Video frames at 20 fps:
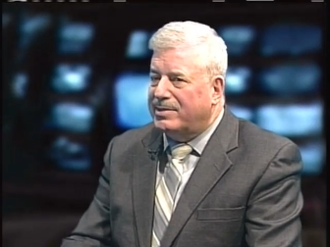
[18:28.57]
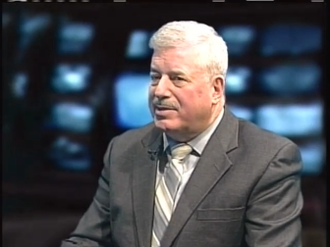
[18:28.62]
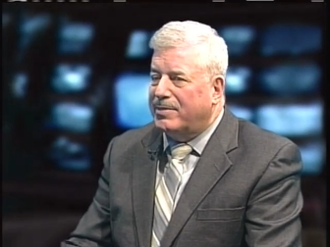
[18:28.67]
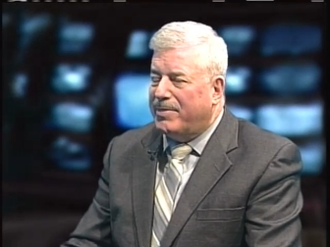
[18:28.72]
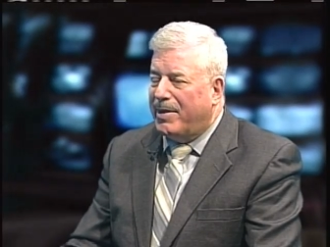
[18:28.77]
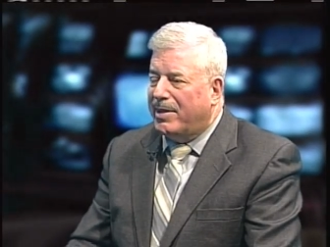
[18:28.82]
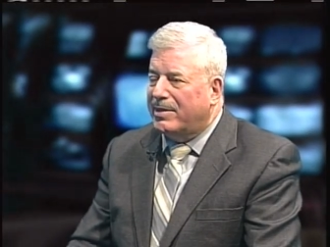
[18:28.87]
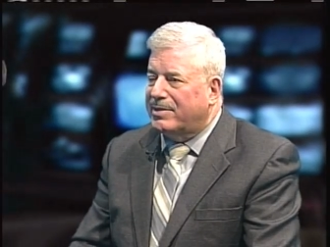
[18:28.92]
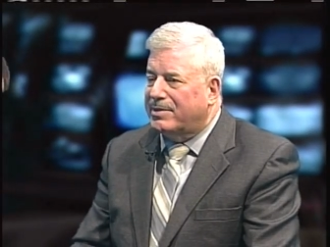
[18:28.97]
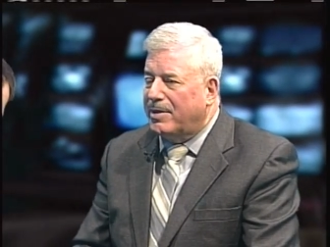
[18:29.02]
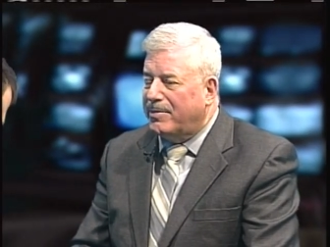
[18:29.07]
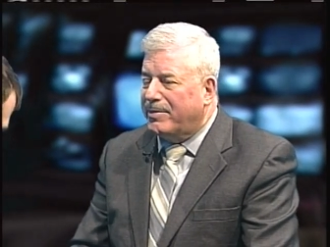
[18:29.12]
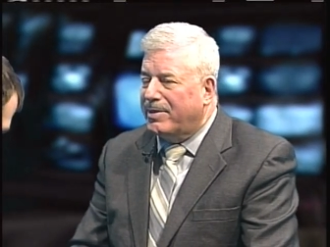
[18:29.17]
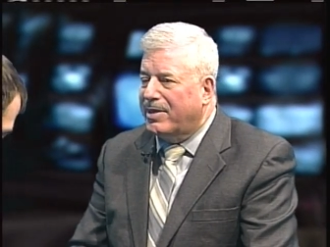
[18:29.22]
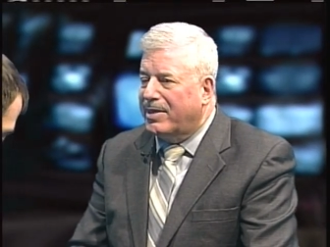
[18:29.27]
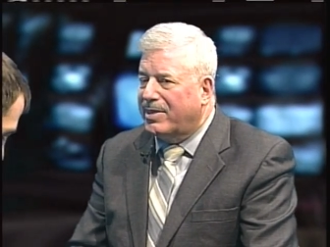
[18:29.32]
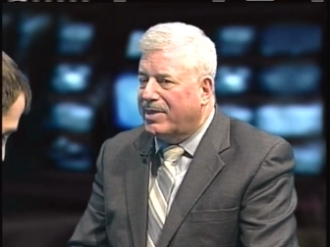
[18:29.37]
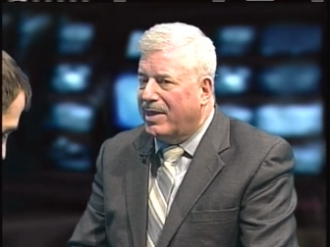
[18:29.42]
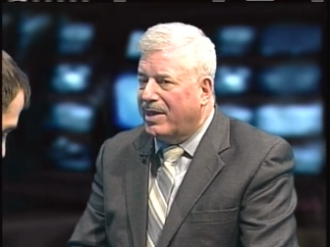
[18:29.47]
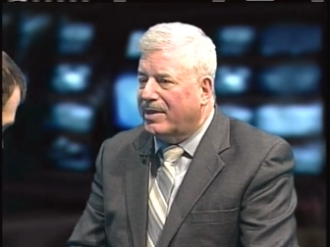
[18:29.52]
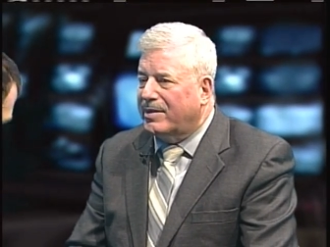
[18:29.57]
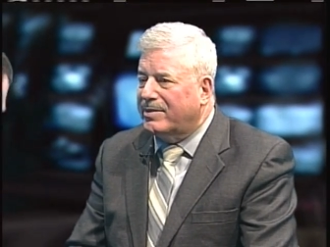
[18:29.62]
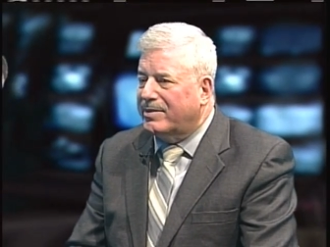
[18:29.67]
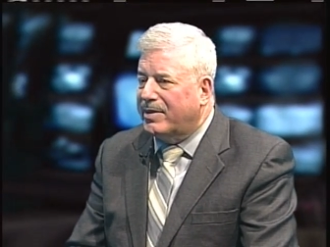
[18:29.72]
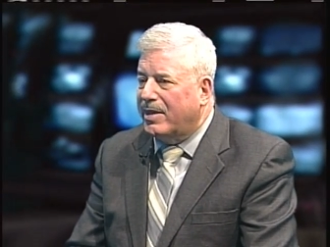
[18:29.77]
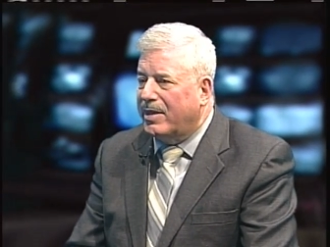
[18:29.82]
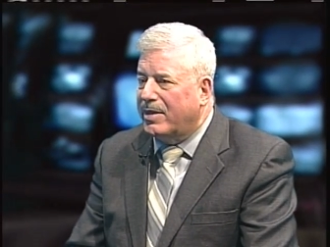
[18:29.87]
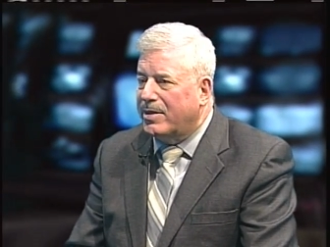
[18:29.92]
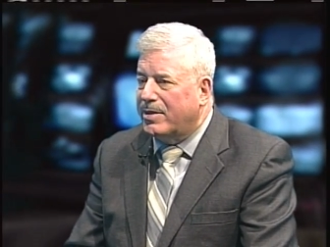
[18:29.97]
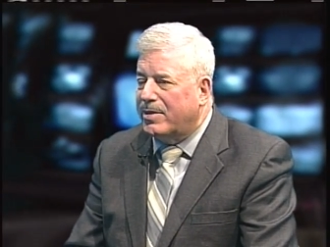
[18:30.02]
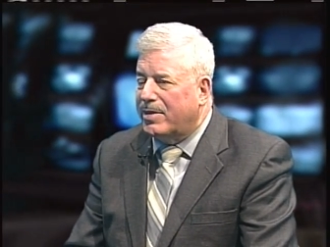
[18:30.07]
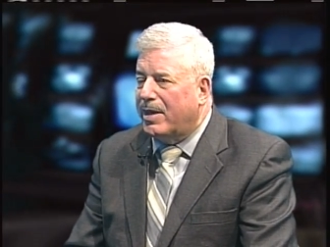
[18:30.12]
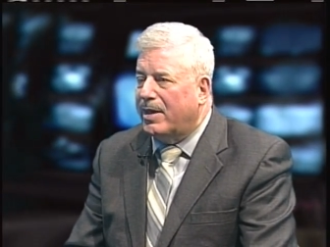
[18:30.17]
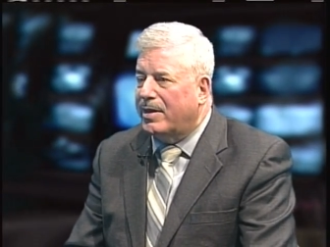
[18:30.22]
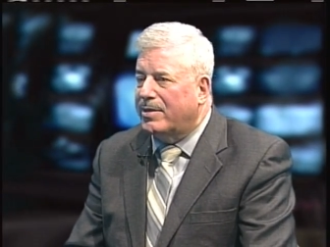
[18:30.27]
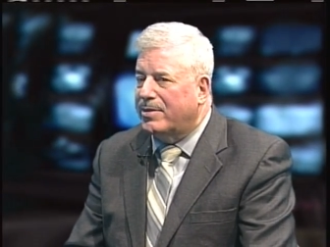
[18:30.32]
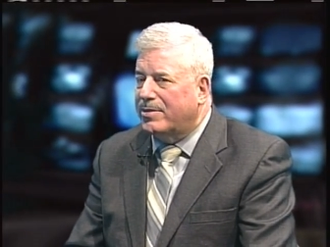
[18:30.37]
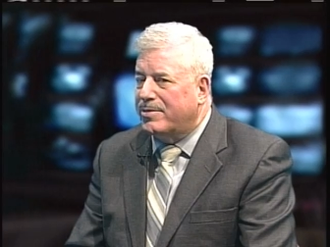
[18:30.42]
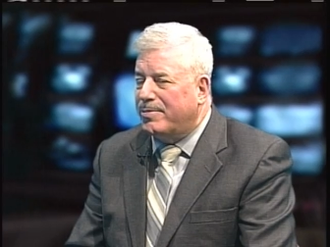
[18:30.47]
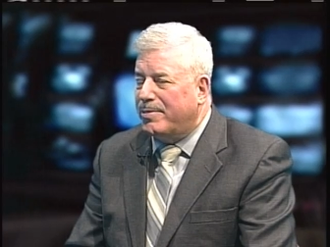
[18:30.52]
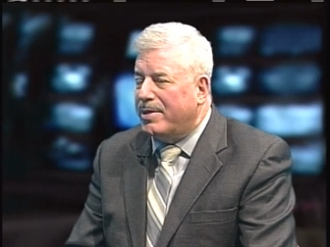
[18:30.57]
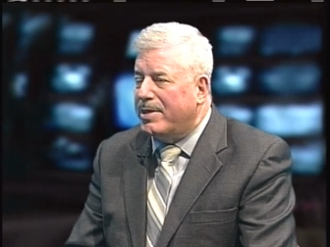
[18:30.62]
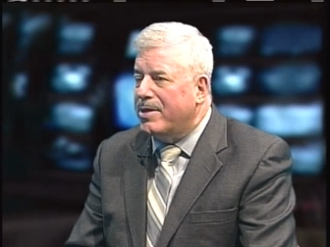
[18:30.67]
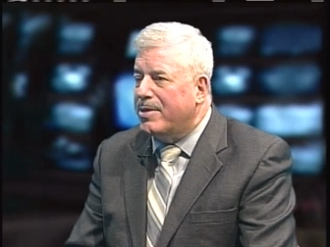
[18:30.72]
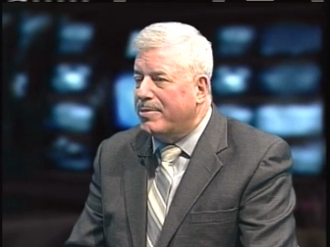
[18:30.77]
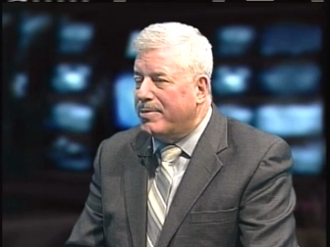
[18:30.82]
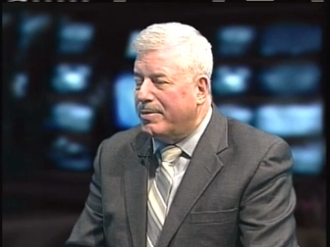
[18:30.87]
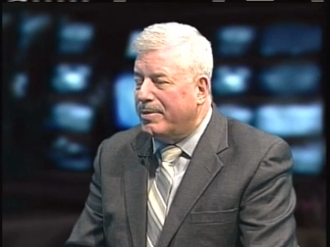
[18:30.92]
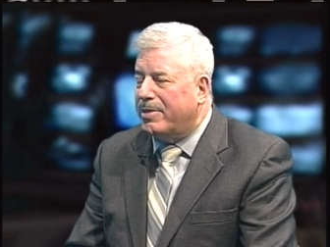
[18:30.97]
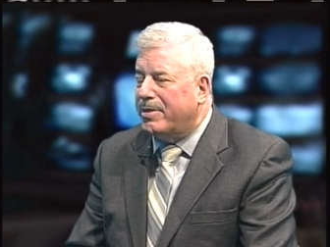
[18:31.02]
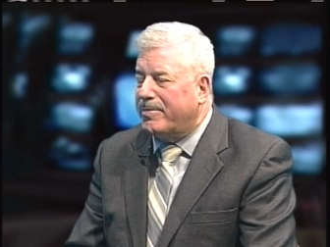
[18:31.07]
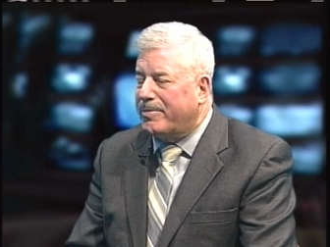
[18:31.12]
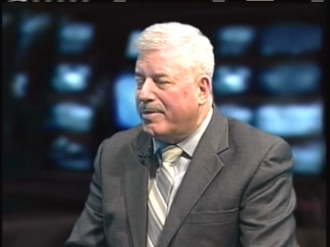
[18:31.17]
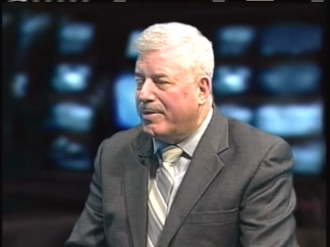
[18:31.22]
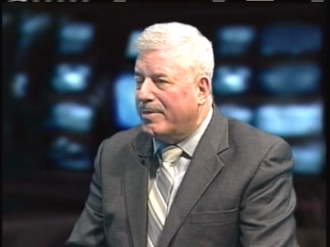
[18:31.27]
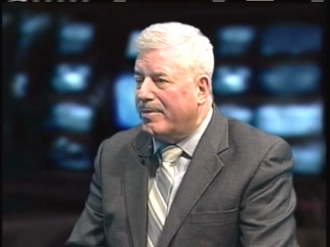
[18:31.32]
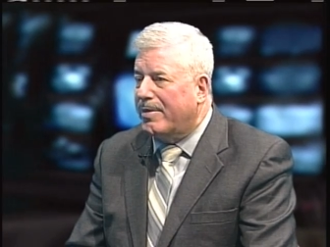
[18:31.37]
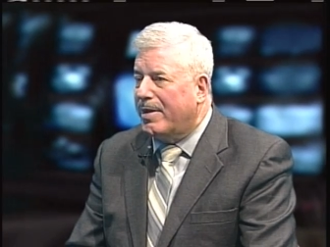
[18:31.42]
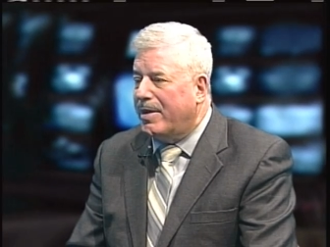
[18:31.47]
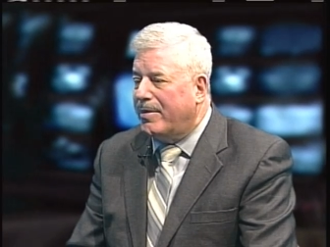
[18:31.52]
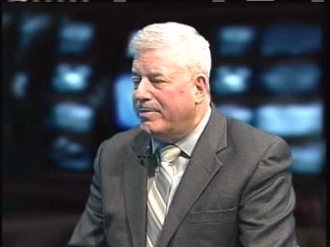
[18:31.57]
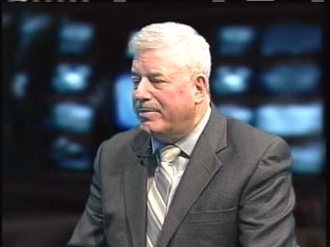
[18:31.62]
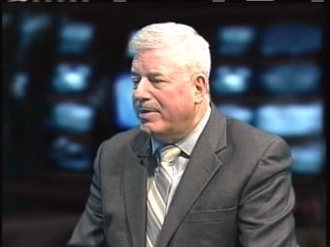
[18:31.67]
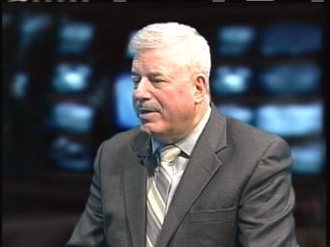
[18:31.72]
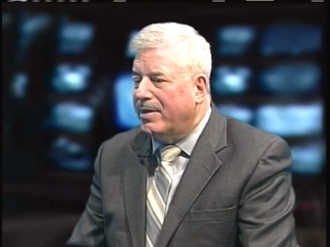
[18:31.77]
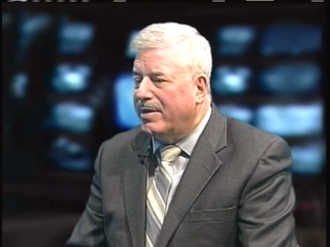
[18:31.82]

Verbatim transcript: about some of the things that when you were in the program,